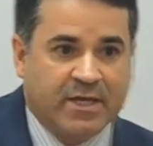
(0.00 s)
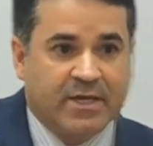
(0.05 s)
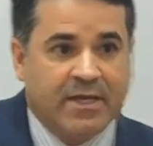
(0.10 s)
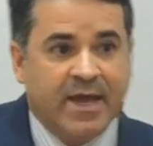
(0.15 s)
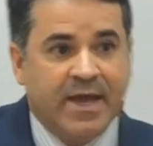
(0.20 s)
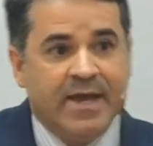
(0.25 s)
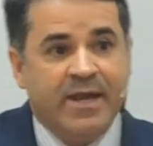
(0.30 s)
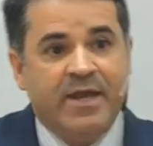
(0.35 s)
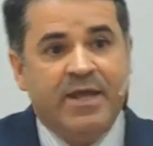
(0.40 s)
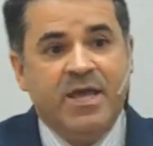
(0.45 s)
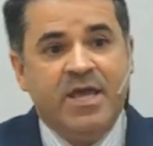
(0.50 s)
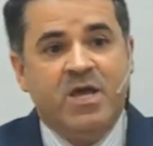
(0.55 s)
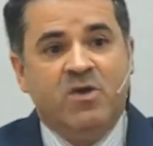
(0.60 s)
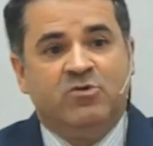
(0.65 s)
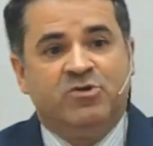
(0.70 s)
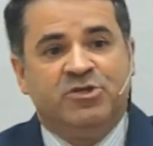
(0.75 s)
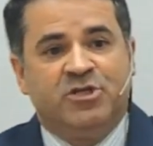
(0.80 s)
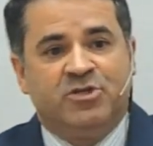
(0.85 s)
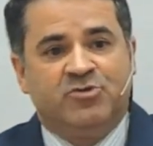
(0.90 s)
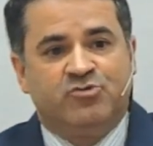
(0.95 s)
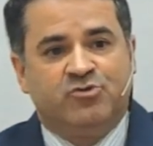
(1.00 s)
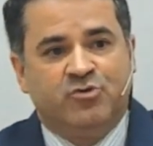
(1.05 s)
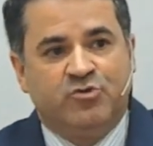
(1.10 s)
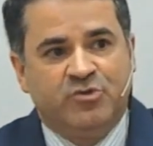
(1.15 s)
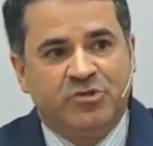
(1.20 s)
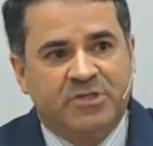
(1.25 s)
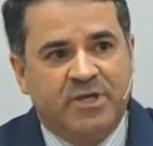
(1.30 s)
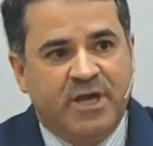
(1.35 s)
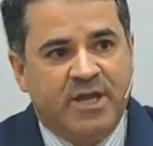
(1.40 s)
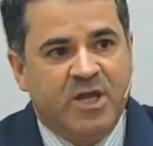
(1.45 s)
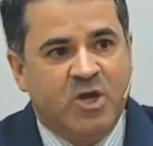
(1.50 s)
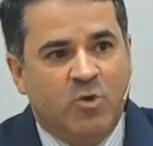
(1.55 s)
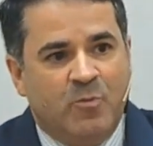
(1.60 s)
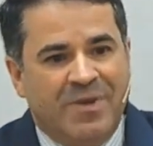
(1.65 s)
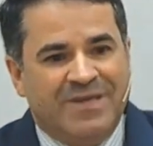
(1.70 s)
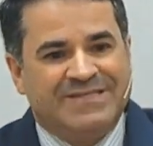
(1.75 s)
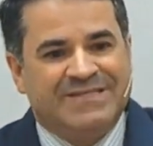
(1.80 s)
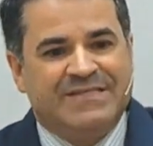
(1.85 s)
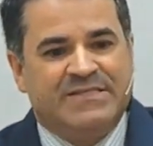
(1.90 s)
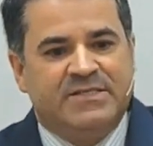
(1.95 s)
The same people that
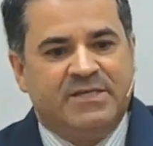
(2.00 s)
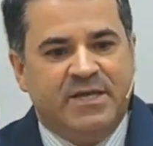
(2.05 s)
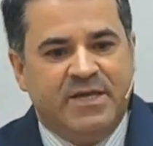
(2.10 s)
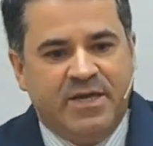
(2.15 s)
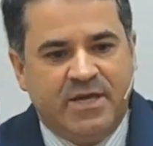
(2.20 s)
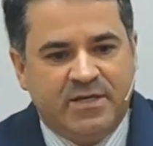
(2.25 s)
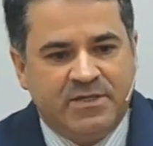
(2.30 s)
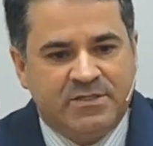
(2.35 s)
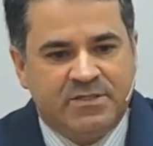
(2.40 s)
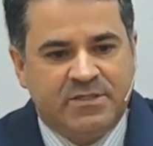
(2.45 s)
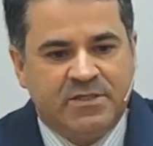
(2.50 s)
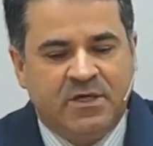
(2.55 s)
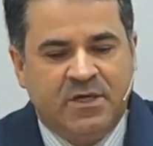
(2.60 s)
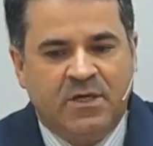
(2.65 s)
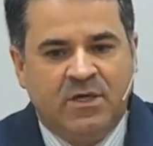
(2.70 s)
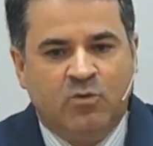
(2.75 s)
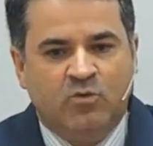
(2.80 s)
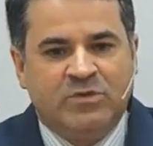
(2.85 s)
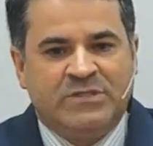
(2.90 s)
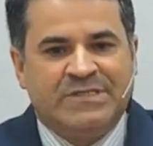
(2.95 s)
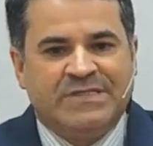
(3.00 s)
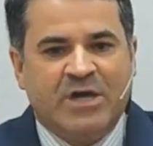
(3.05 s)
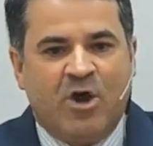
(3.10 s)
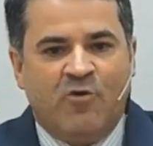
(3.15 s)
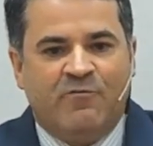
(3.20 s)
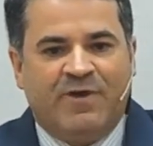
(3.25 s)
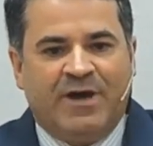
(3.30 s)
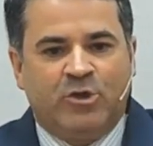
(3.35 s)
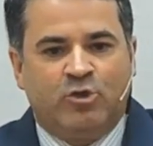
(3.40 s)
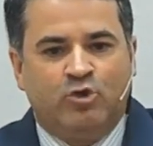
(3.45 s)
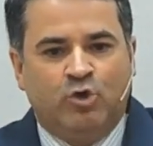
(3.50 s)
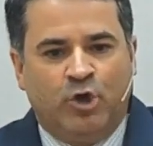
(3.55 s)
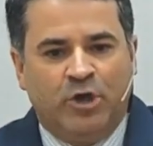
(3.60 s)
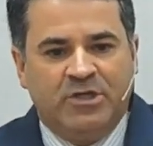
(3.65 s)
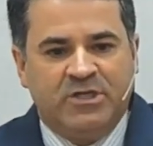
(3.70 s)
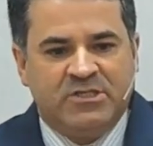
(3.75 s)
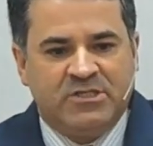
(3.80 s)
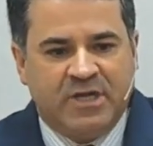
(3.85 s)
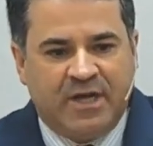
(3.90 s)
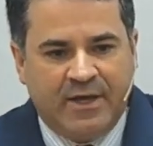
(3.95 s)
wanted the Messiah,
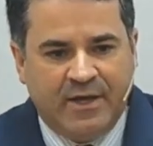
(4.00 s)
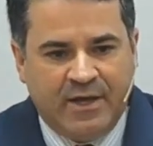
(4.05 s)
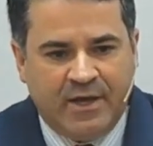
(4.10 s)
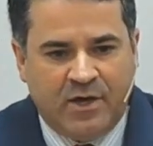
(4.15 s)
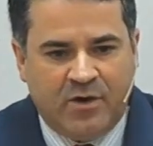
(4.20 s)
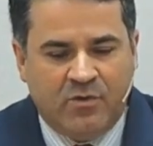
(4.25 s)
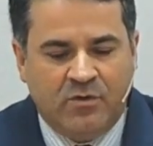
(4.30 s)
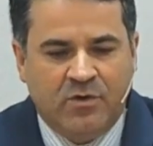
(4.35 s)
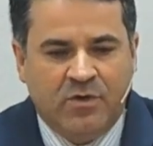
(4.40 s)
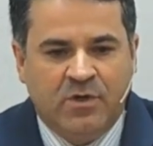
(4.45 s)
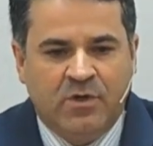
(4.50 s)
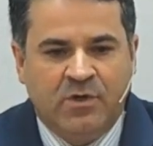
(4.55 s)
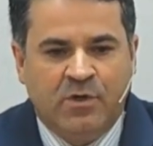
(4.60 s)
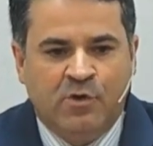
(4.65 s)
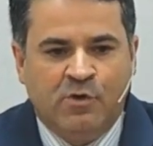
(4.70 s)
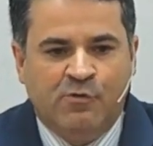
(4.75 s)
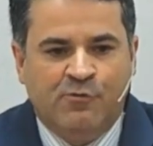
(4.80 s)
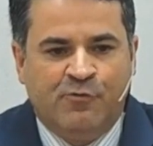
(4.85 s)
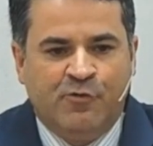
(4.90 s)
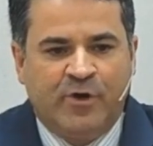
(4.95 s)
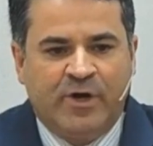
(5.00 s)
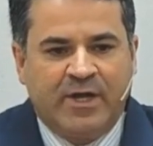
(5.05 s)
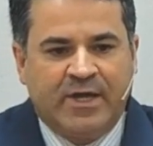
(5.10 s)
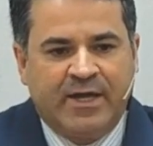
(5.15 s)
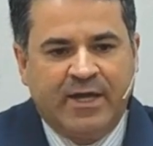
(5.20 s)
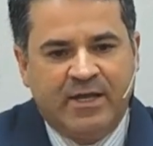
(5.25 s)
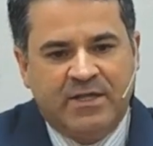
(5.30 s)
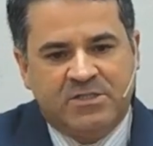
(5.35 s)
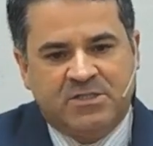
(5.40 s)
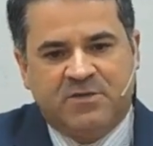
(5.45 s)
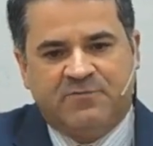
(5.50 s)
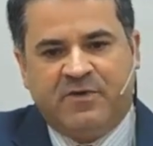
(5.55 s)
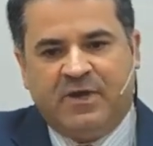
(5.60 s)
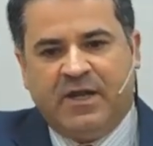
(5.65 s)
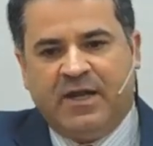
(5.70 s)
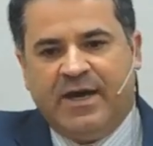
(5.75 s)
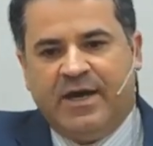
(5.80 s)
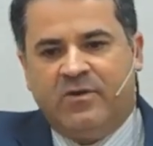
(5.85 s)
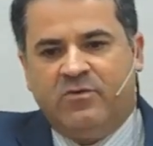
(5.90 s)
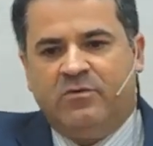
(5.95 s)
the Savior of Israel,
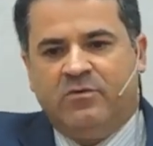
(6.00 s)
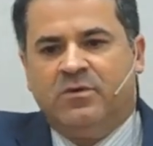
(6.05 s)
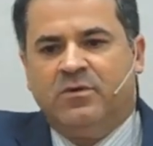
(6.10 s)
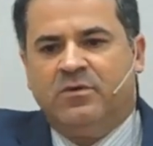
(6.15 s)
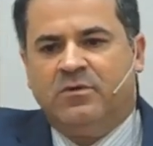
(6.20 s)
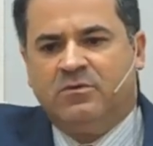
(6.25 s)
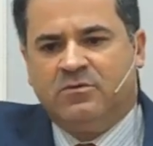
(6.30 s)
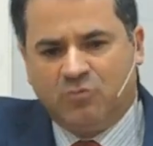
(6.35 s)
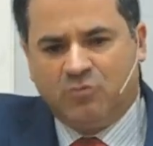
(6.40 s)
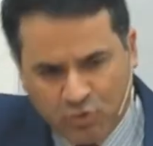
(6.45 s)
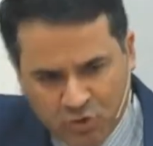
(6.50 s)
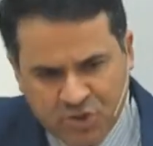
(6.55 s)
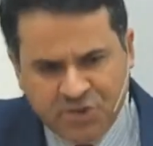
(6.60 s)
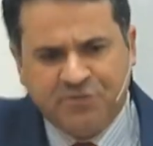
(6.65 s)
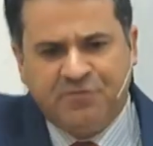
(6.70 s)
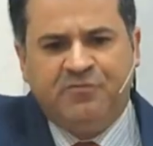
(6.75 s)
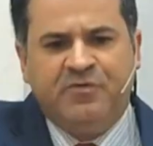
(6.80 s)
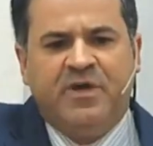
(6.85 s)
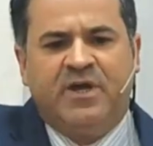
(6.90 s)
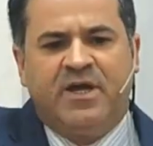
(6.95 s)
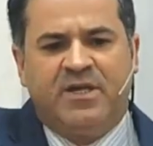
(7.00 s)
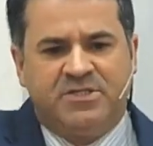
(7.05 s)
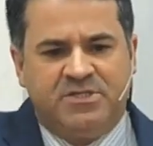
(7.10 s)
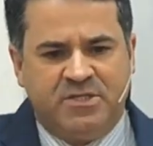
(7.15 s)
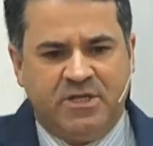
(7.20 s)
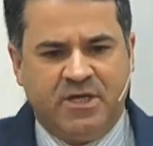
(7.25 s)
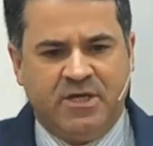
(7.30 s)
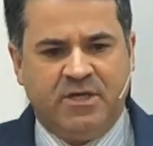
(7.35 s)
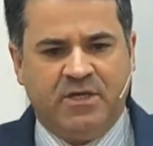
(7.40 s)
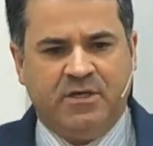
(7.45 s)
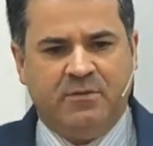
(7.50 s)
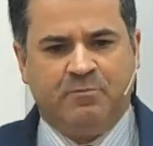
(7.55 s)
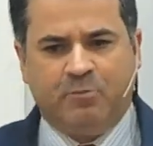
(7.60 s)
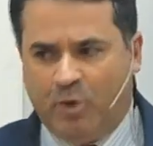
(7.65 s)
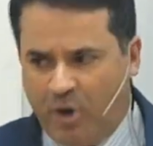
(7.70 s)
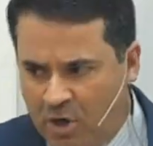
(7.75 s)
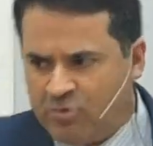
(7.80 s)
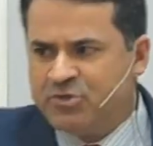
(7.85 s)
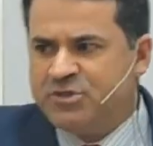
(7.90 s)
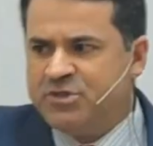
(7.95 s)
was the one who
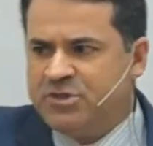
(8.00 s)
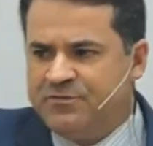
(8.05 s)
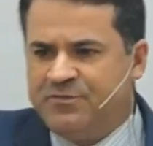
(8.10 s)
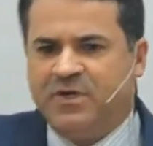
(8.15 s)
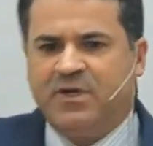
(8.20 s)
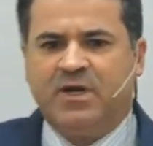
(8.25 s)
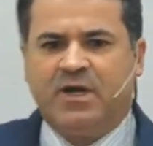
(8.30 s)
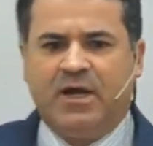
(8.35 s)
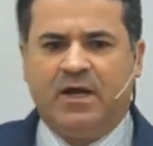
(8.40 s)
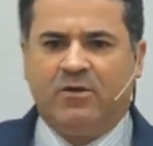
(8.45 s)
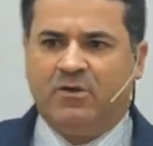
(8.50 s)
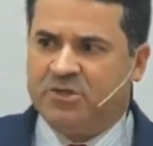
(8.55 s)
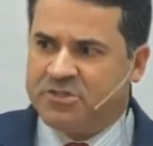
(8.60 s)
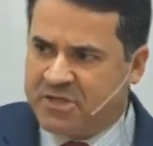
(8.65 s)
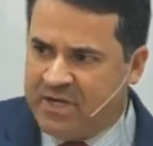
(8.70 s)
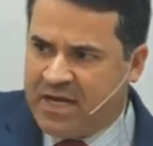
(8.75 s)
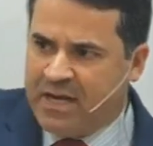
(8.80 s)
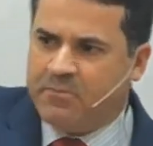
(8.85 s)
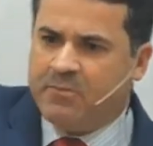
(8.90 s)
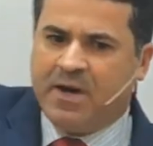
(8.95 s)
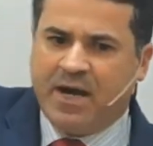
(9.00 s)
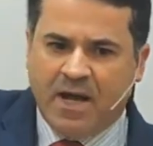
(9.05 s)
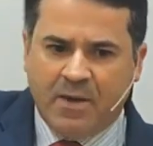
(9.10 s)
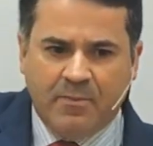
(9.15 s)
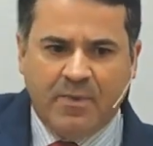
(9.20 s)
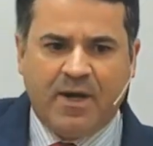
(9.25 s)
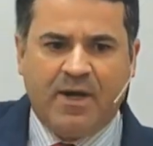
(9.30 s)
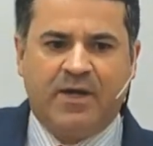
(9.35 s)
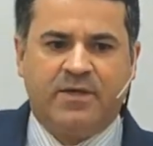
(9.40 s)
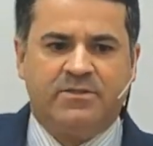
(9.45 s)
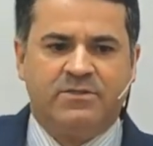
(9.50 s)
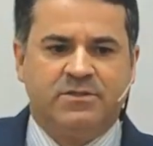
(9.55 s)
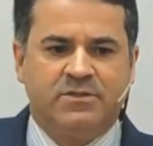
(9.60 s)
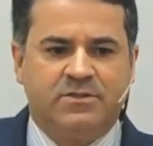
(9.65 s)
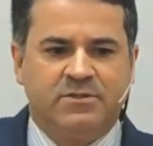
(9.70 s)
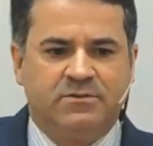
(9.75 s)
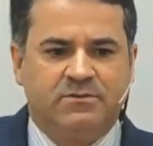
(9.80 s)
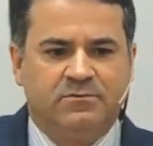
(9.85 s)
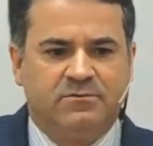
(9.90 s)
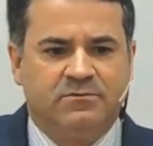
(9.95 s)
also said, crucify him,
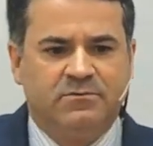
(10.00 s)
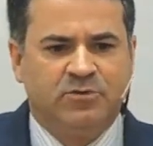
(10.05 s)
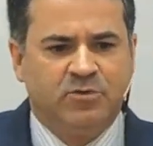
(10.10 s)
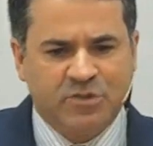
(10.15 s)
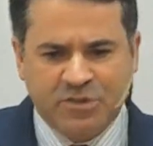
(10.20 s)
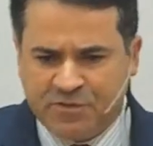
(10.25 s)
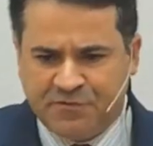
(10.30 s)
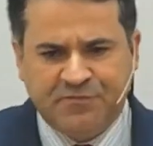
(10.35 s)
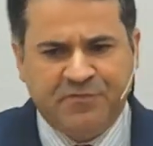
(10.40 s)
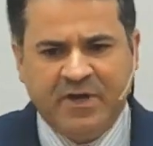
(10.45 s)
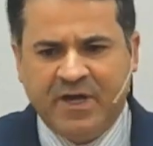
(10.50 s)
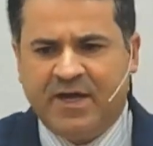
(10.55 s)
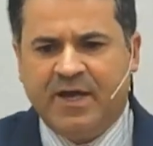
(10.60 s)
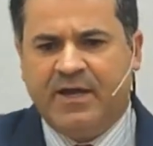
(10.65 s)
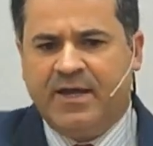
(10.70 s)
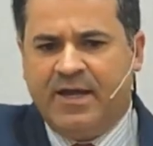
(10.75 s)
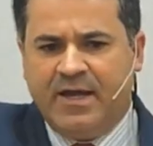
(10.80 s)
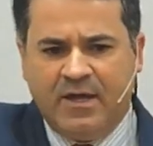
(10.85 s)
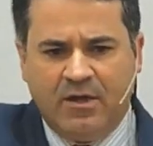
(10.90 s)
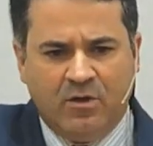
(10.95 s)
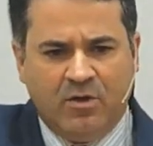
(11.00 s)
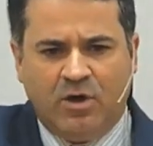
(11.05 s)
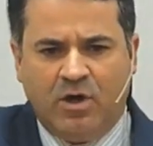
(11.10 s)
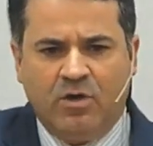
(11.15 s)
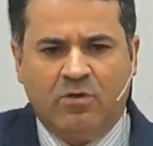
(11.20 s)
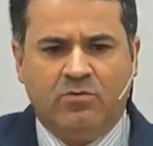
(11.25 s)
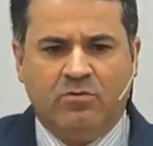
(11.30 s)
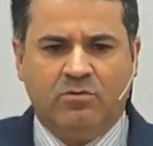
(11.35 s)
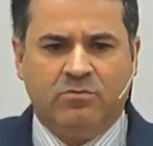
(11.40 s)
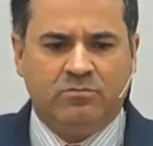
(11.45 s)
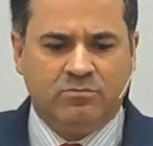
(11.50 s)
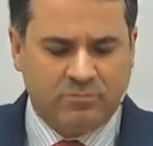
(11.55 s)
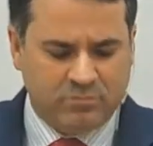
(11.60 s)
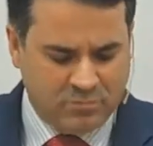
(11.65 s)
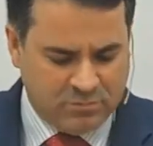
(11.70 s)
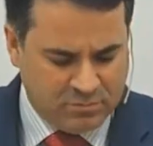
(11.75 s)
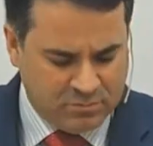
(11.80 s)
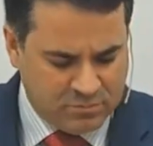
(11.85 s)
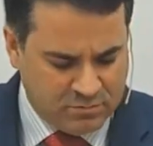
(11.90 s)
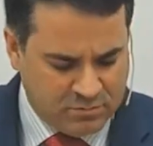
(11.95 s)
we want
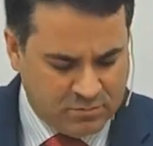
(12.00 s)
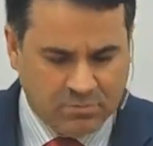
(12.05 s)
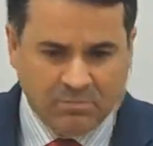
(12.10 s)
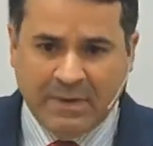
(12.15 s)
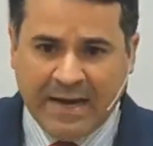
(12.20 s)
Barabbas.